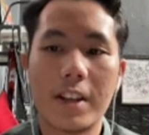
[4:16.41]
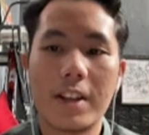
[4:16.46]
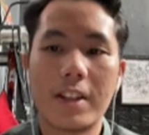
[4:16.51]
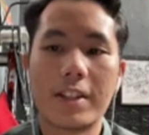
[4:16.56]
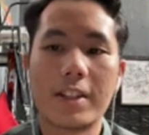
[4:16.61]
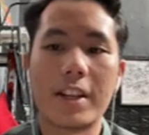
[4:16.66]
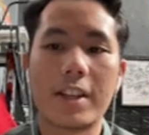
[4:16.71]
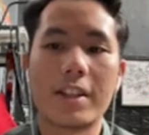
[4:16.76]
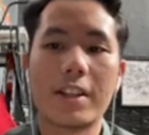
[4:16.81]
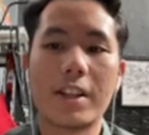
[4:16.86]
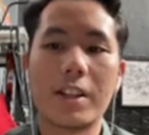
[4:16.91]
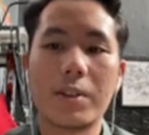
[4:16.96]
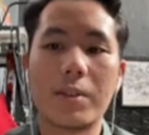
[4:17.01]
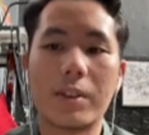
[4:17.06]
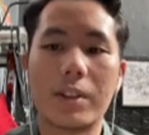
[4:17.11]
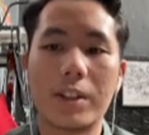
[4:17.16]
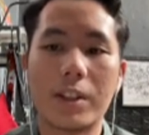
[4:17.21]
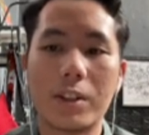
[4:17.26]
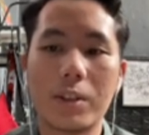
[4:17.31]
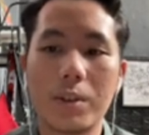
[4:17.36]
Section
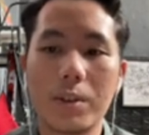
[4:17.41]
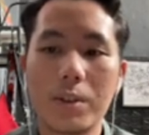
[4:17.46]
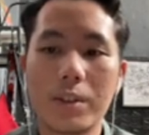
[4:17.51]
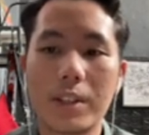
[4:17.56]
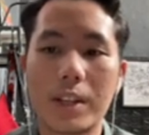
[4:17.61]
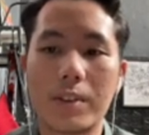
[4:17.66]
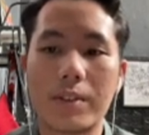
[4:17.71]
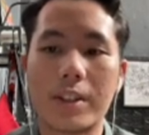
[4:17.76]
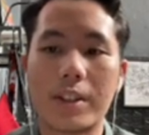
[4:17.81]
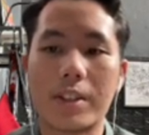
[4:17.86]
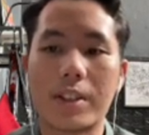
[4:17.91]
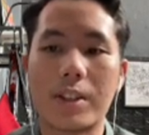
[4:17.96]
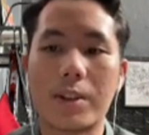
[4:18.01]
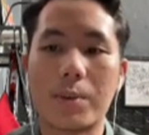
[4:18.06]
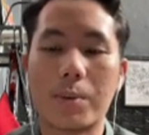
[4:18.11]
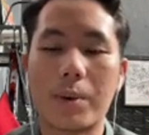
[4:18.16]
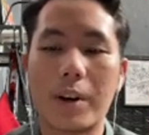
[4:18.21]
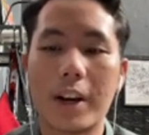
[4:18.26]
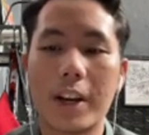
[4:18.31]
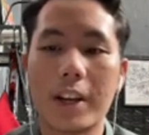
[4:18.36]
22, subsection
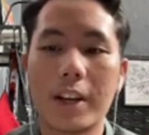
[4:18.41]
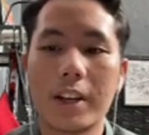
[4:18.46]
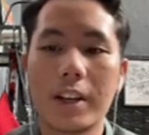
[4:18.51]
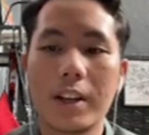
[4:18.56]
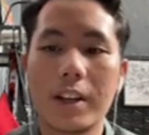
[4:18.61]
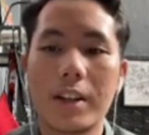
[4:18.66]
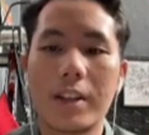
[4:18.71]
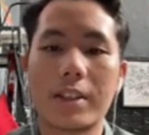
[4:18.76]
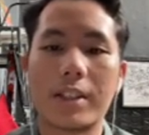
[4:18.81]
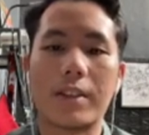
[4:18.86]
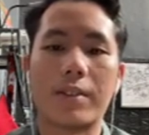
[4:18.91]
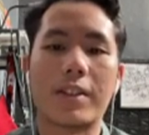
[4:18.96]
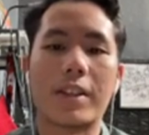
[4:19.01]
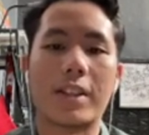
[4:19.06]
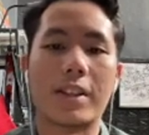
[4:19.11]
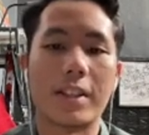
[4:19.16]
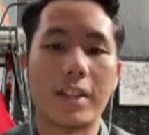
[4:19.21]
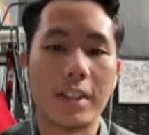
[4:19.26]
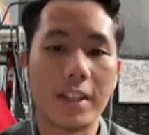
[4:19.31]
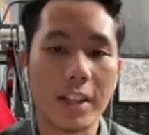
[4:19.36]
1,
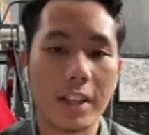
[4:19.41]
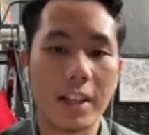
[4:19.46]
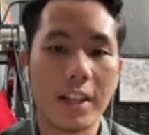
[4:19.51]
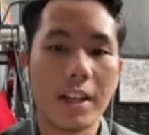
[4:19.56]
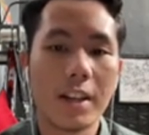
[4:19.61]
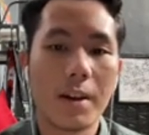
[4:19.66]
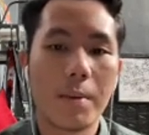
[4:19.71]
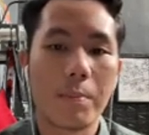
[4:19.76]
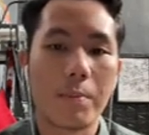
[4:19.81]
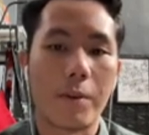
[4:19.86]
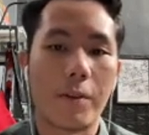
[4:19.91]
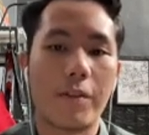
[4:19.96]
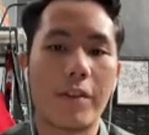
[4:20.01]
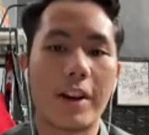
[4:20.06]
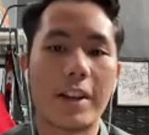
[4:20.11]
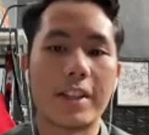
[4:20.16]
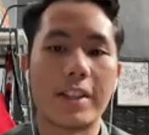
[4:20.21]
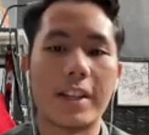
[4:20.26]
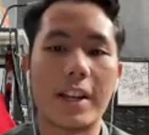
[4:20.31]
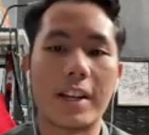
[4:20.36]
subsection C
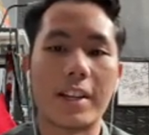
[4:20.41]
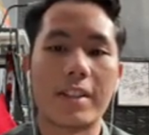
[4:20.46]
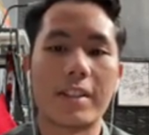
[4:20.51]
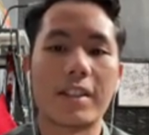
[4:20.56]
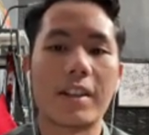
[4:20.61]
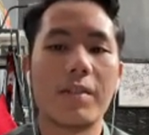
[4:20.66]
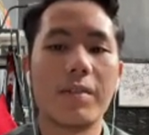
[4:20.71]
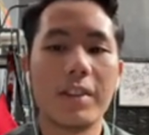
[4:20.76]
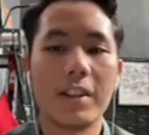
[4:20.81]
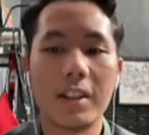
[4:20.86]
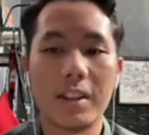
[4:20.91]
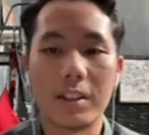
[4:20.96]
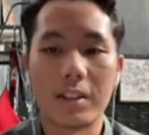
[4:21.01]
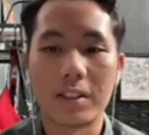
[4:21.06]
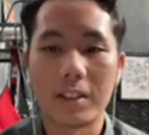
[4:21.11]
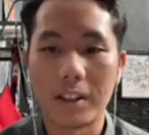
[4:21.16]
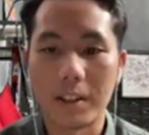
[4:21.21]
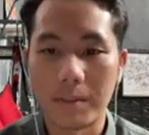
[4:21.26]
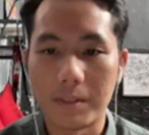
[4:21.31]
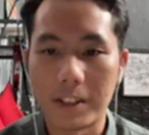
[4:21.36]
provides that
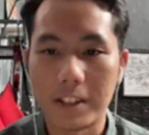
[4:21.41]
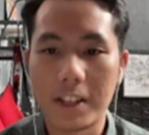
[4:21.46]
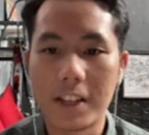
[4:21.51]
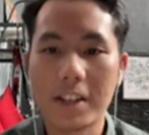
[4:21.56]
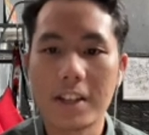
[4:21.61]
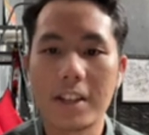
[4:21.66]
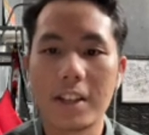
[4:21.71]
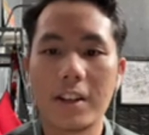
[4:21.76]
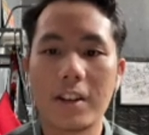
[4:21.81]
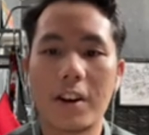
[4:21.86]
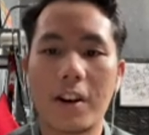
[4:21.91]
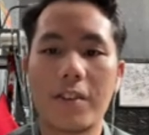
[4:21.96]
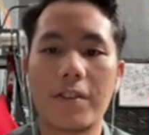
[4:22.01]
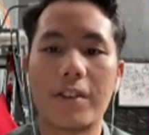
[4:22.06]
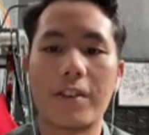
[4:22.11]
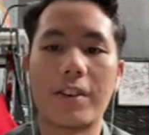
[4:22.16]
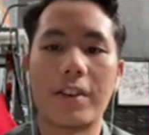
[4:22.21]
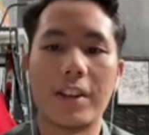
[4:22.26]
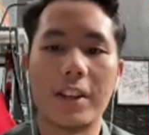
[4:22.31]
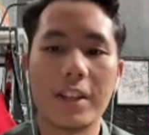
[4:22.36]
solemnization of a
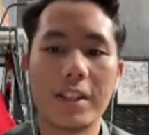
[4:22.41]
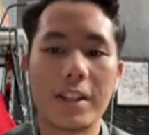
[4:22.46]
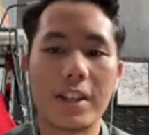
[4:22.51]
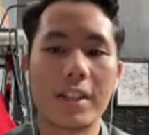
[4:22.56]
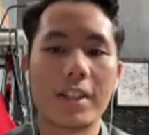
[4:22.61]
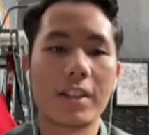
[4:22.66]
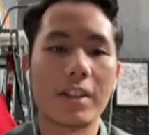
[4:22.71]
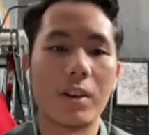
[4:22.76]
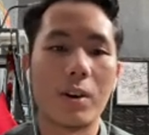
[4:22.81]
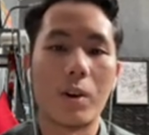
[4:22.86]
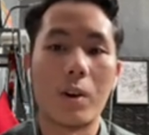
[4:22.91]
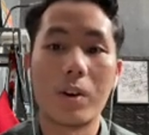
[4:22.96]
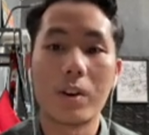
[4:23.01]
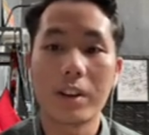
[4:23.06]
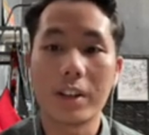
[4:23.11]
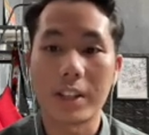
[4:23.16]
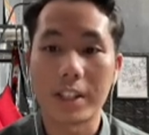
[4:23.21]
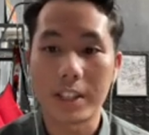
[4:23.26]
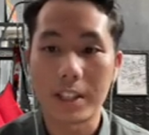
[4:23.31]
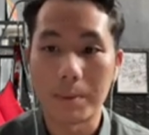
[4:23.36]
religious or
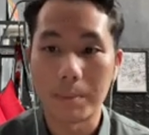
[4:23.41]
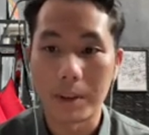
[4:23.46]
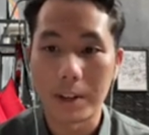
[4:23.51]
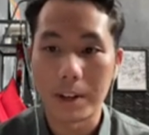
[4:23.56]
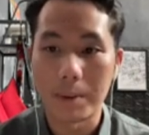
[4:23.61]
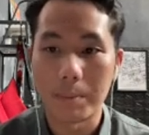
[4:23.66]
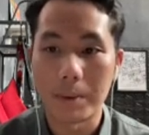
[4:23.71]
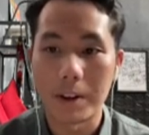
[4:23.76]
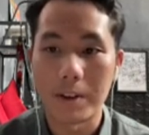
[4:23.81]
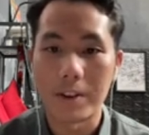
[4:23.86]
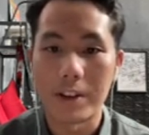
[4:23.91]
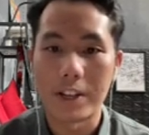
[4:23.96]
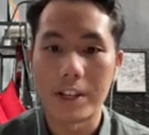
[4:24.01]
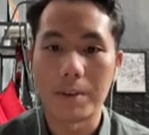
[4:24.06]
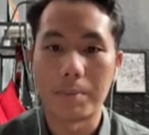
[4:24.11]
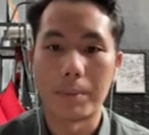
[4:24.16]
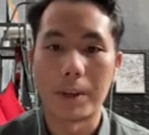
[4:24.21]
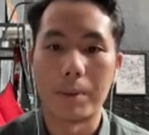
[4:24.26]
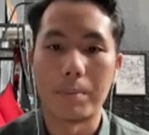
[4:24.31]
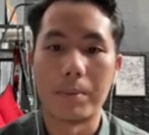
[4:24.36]
customary marriage
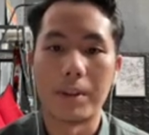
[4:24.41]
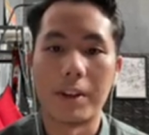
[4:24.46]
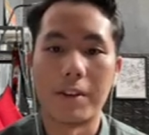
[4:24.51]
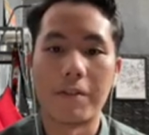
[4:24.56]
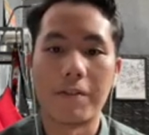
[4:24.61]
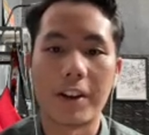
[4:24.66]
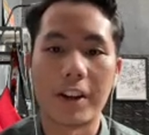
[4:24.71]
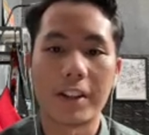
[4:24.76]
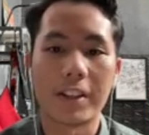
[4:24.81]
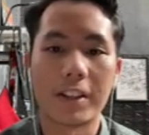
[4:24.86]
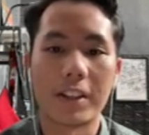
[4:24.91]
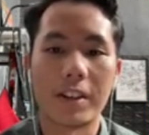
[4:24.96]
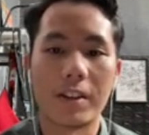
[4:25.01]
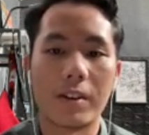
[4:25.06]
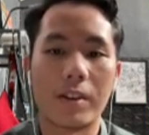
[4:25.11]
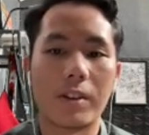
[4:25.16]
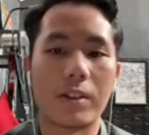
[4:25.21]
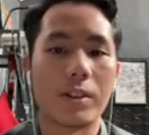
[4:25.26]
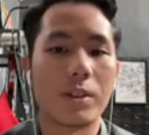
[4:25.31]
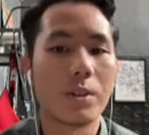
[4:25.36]
may be effected
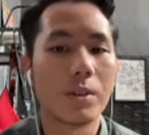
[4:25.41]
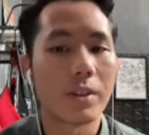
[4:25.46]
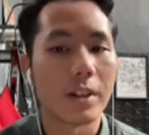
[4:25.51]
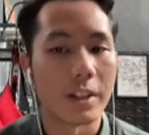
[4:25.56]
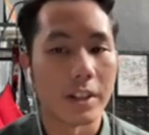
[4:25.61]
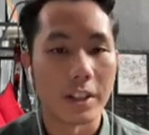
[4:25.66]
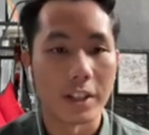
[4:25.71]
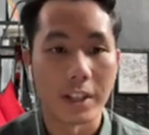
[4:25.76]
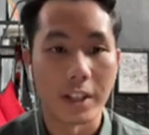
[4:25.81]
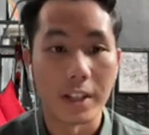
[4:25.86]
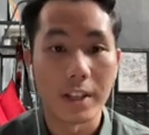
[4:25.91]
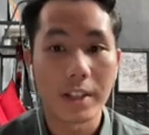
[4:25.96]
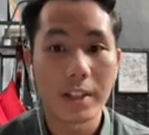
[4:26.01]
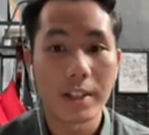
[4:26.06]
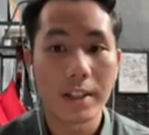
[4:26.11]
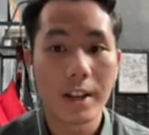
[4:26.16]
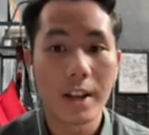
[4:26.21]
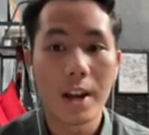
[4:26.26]
on 2 conditions,